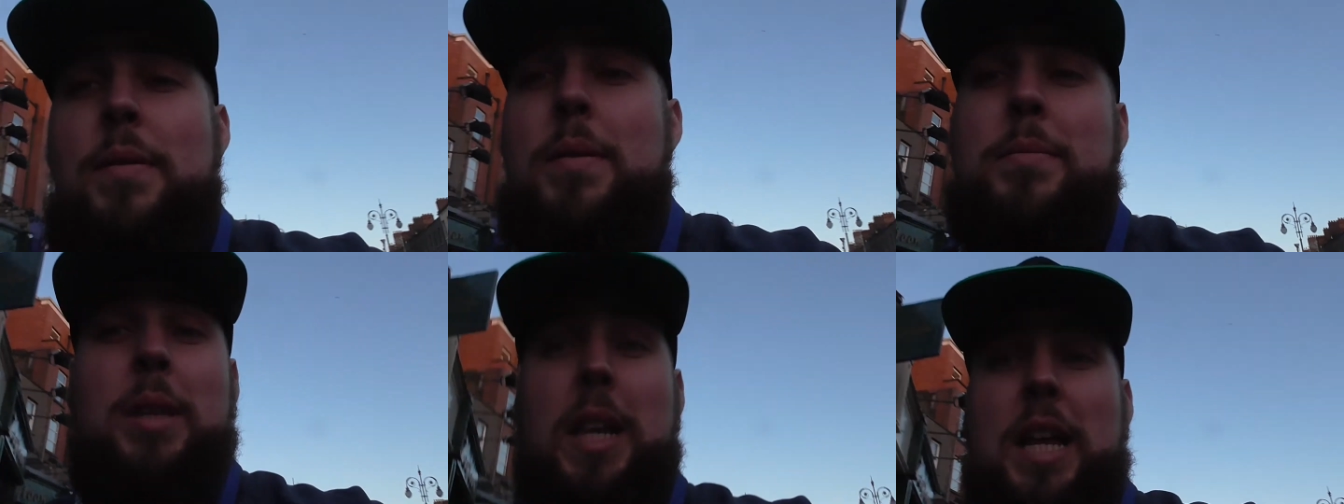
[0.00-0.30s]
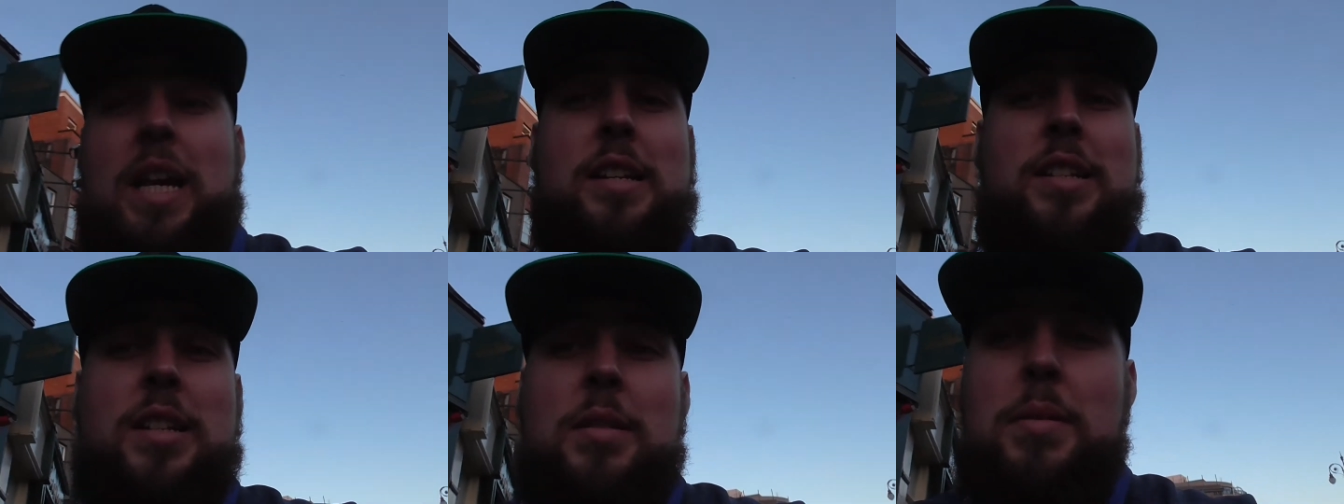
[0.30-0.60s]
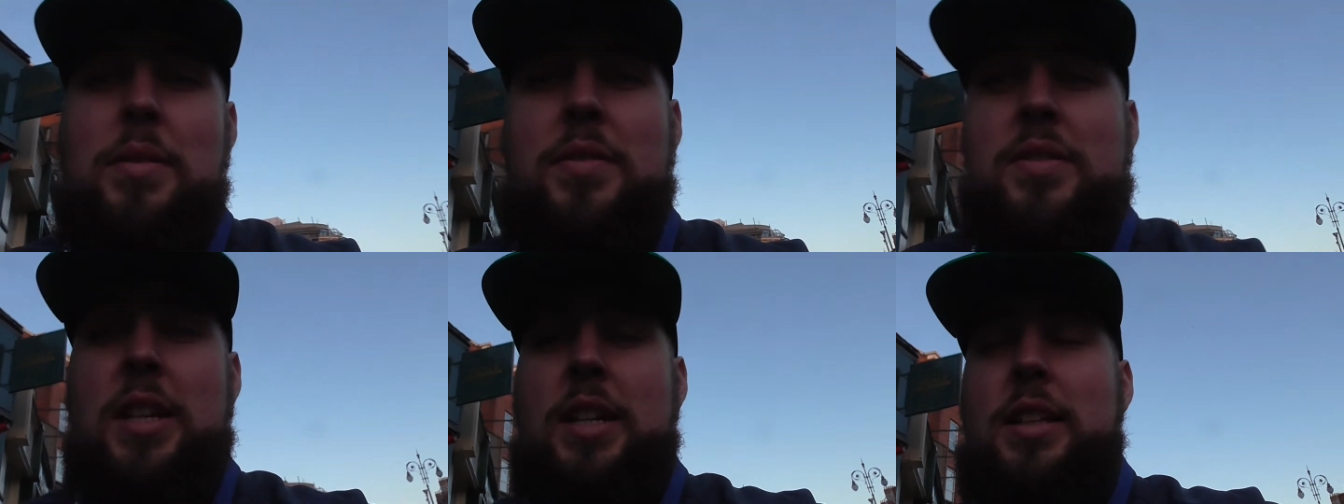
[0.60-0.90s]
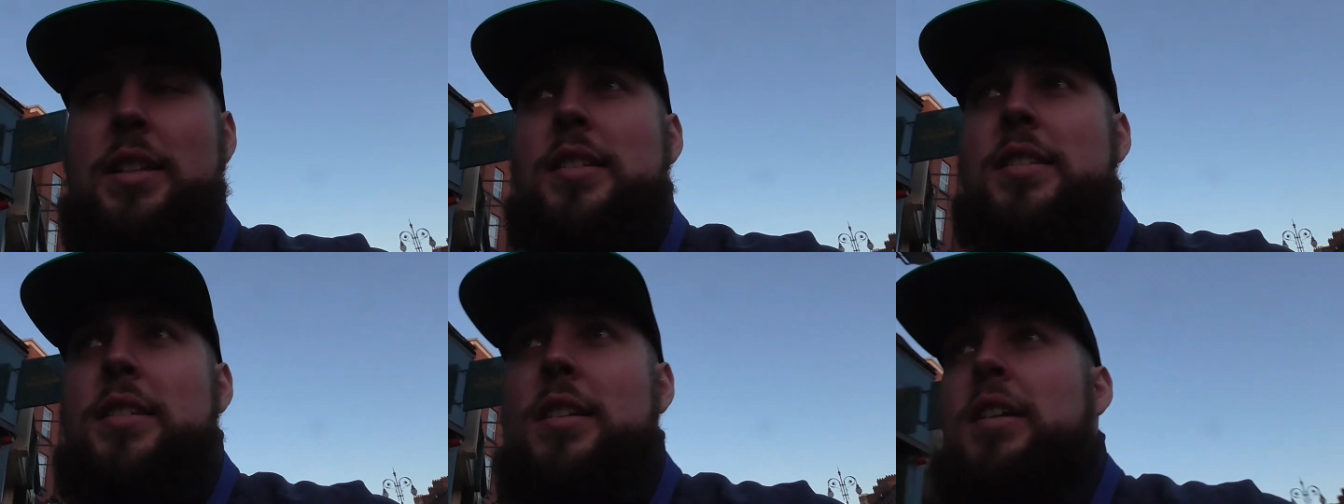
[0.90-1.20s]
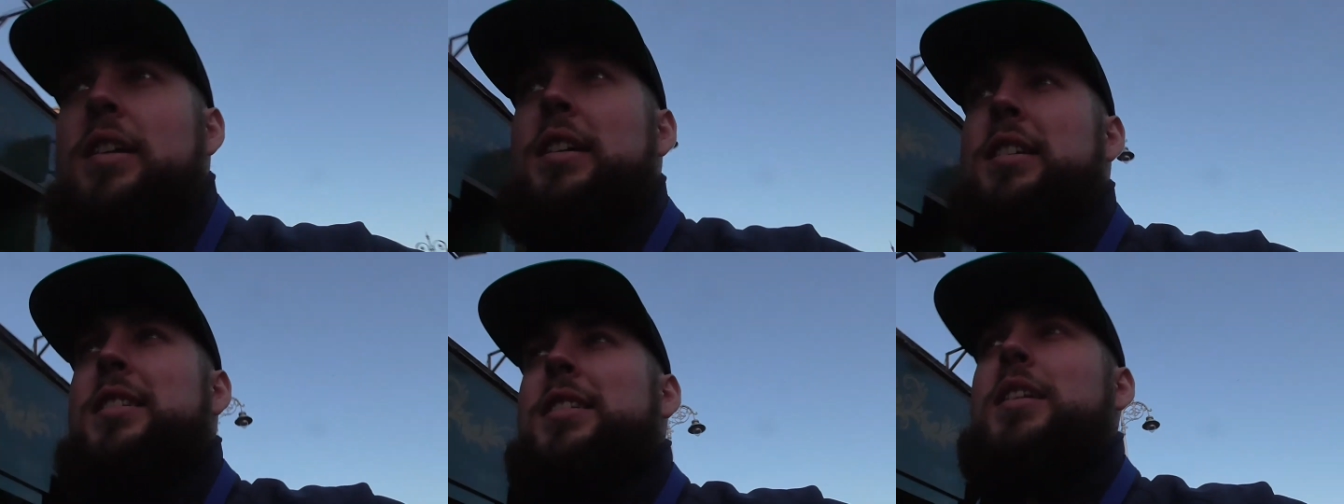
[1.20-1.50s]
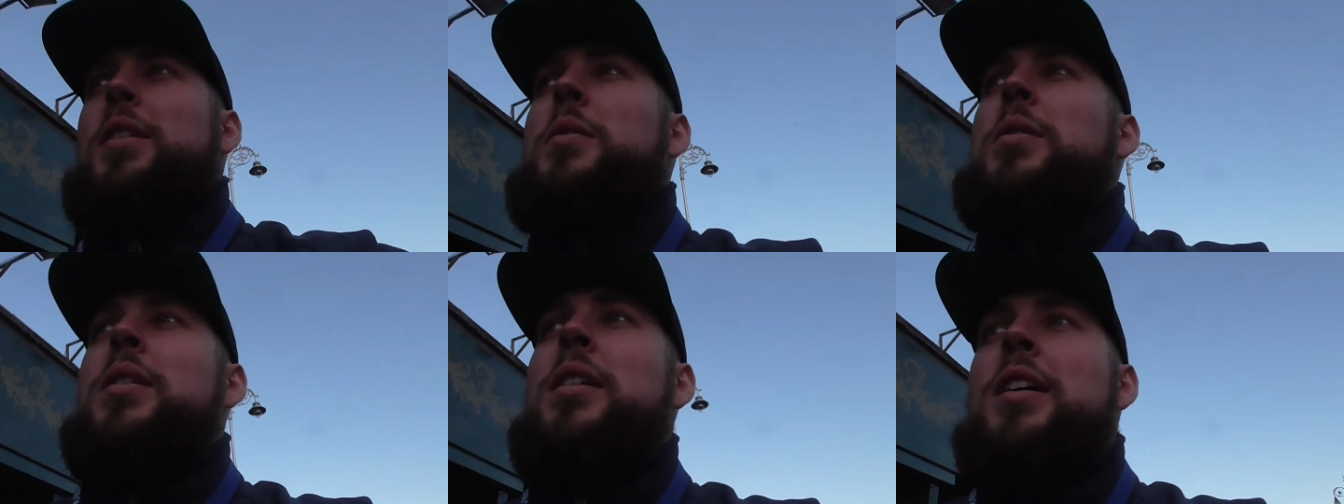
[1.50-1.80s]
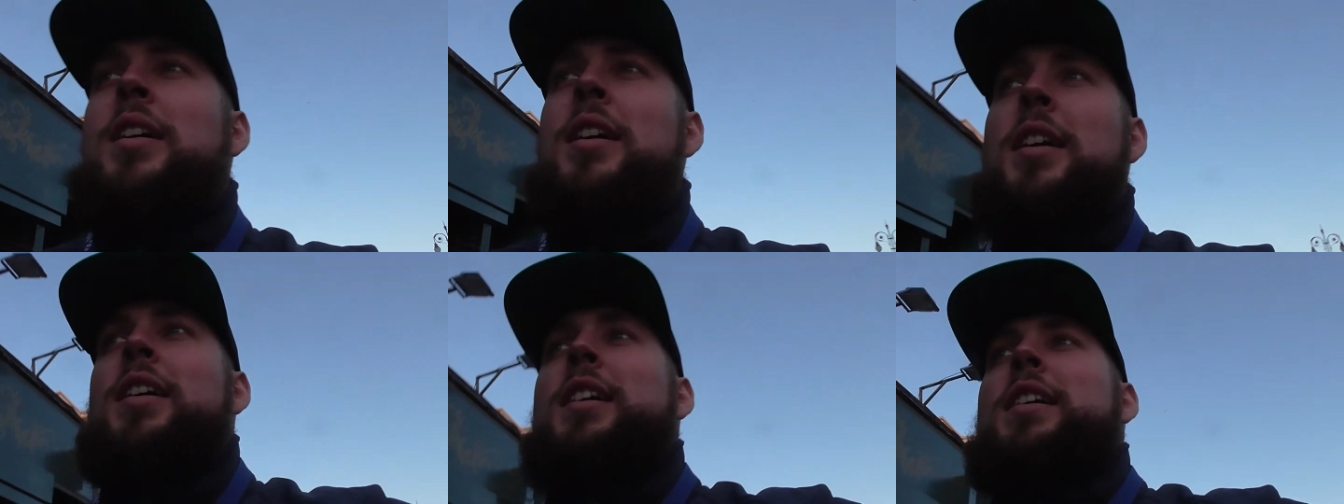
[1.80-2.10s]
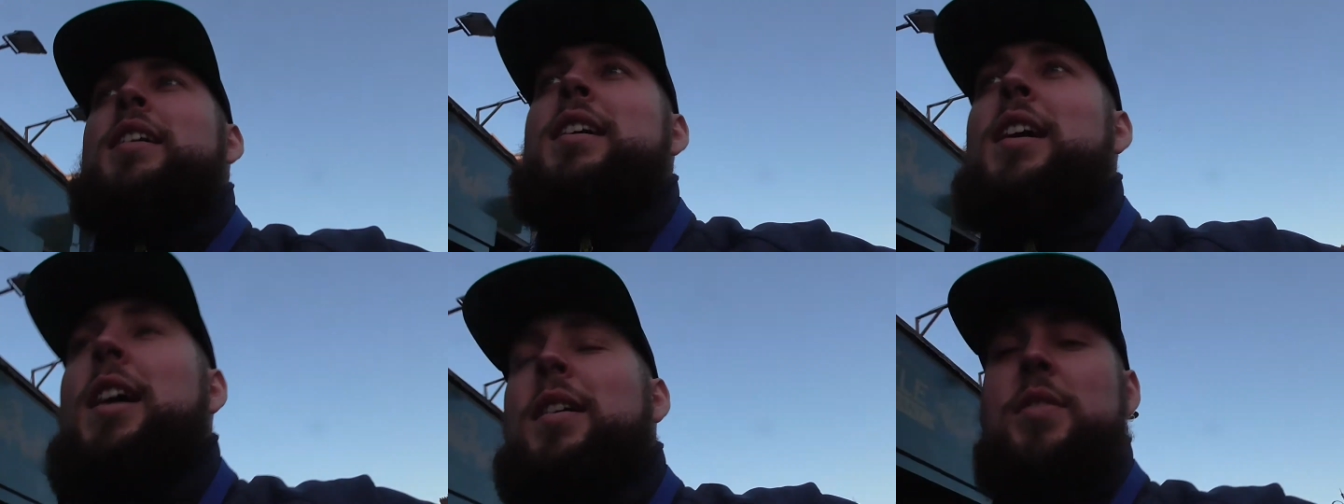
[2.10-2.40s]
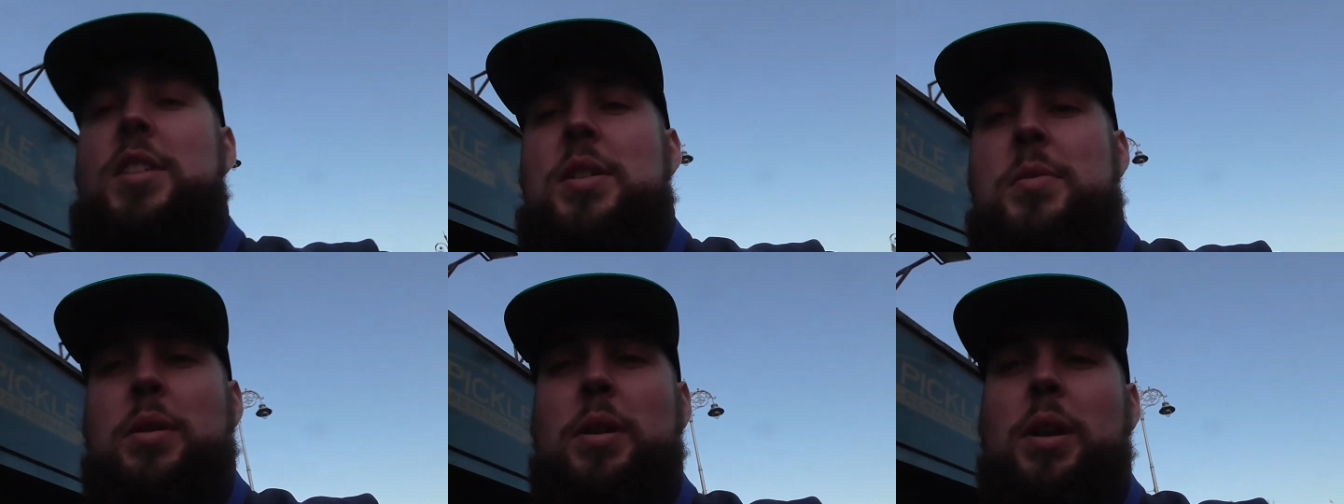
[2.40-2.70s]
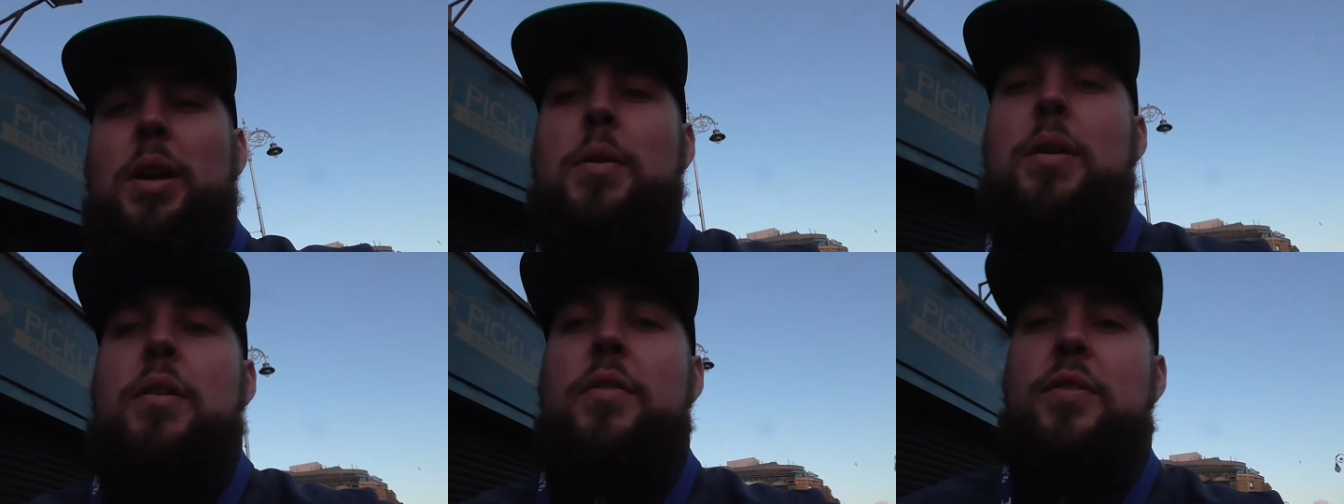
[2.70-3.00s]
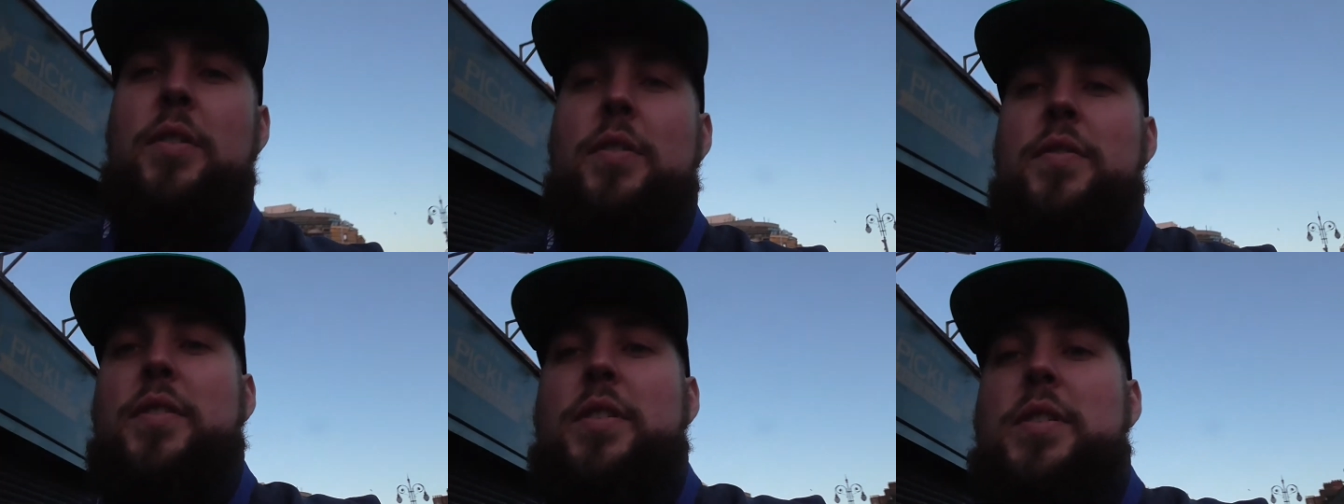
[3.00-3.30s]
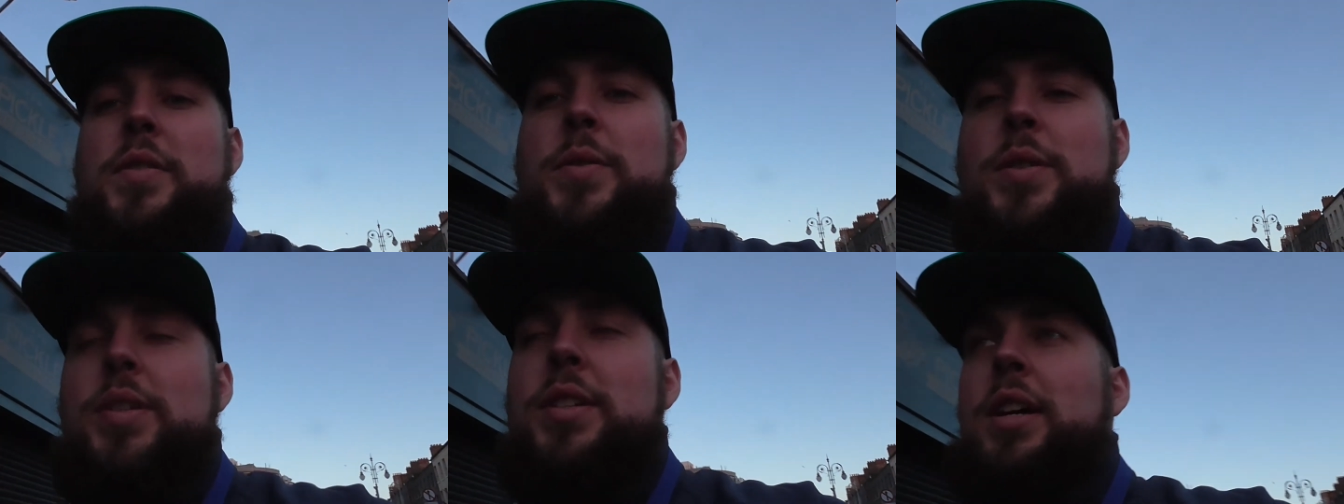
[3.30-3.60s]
remember the last time I've seen this guy. So, obviously, we're going to go out for food.